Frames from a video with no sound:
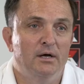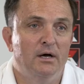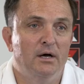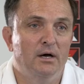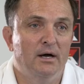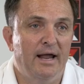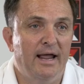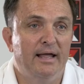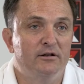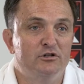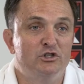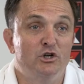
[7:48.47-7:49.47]

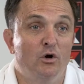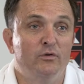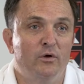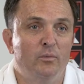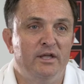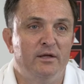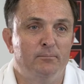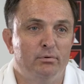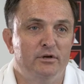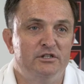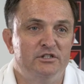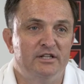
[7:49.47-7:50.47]
and show that we can
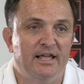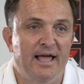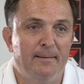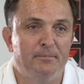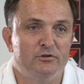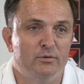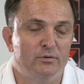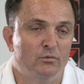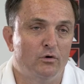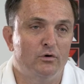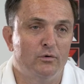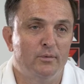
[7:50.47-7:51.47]
bridge the gap between
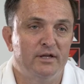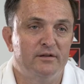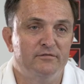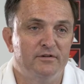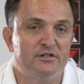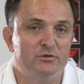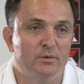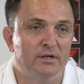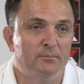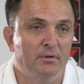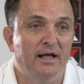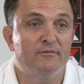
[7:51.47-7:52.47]
rotary wing and fixed
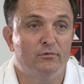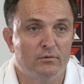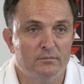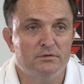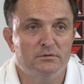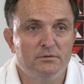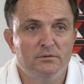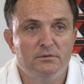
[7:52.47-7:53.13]
wing platforms.